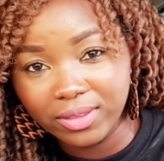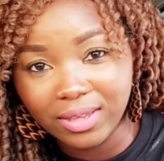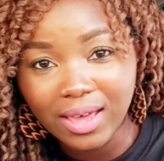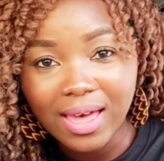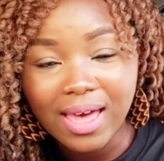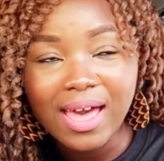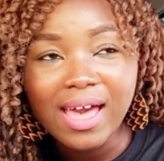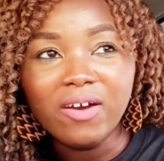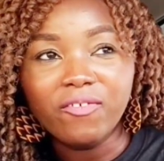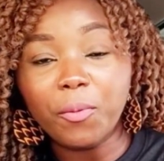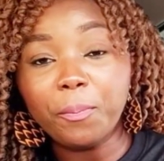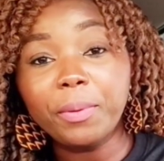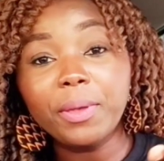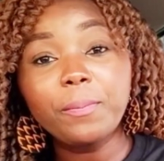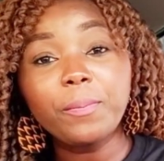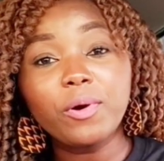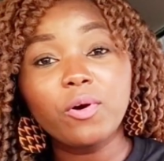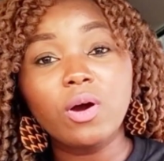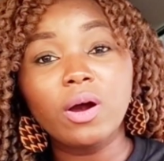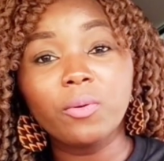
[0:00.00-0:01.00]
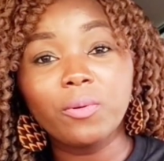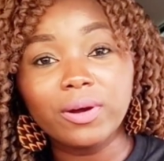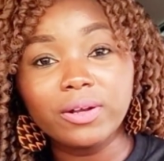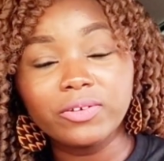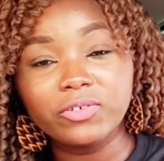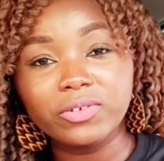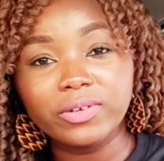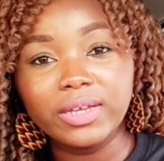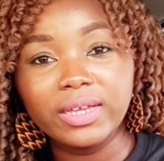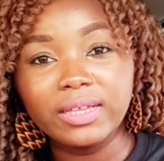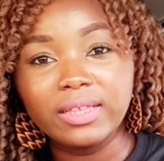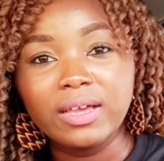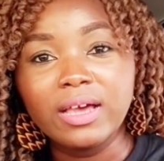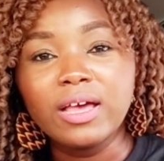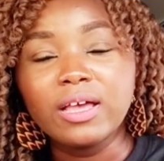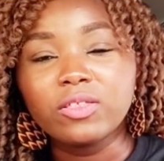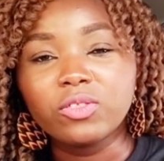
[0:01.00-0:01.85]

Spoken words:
For people who are wondering,